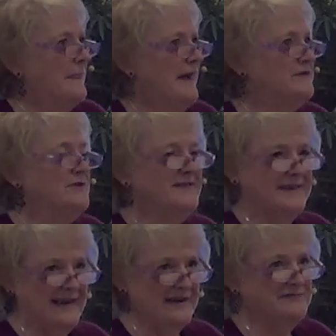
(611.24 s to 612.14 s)
I go to
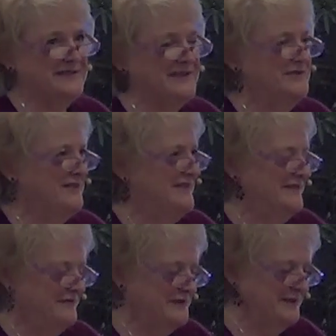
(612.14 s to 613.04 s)
the cafeteria
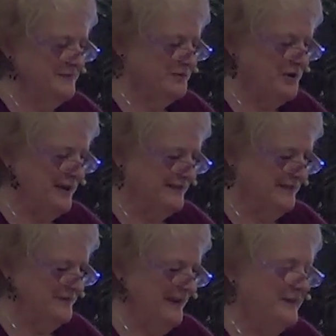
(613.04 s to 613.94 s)
for some
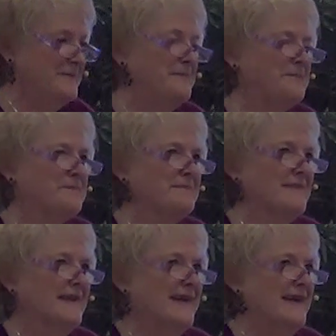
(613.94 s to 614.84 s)
chocolate, right?
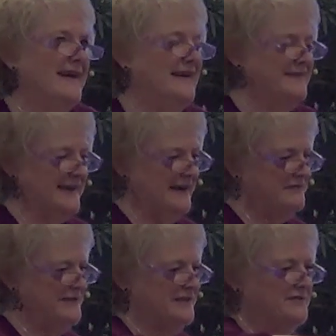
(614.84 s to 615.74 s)
And the
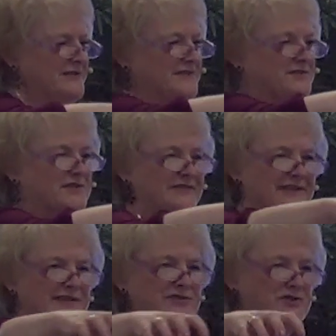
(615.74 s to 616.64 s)
cafeteria is sort of
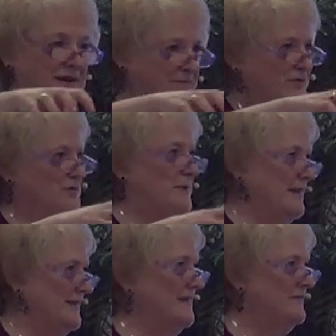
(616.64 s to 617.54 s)
an L-shaped room,
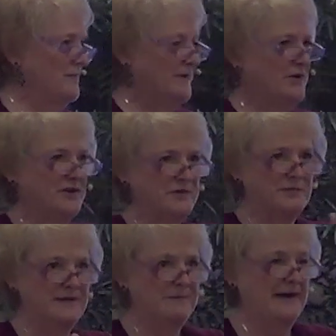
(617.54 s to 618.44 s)
and I'd never been all the
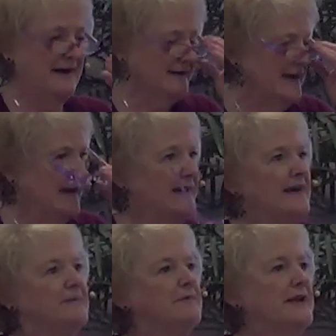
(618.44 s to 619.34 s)
way back.
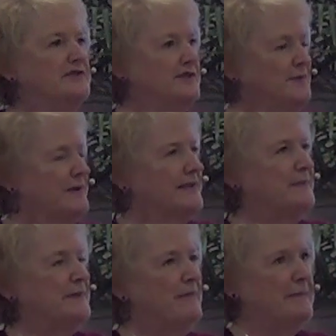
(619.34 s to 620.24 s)
But I just wanted
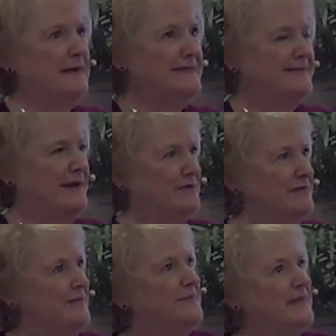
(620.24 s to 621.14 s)
to be by
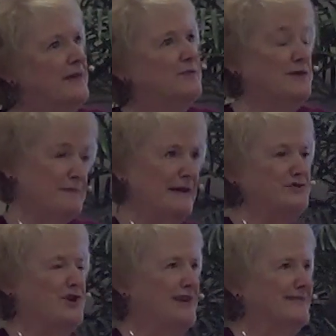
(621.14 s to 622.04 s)
myself with my
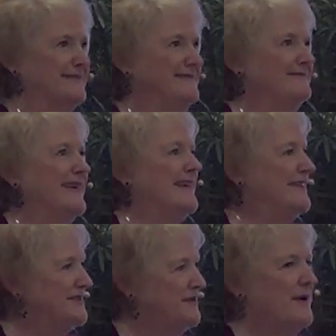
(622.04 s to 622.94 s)
chocolate.
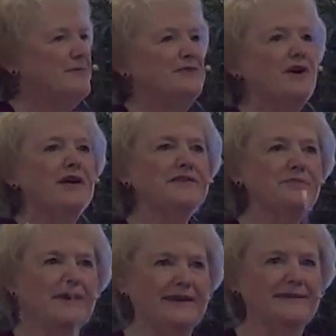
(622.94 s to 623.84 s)
So I went all the
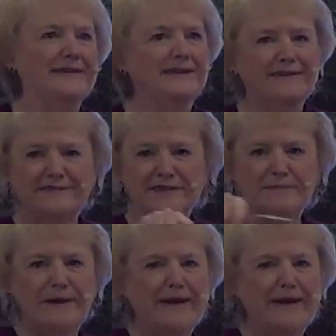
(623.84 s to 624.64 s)
way to the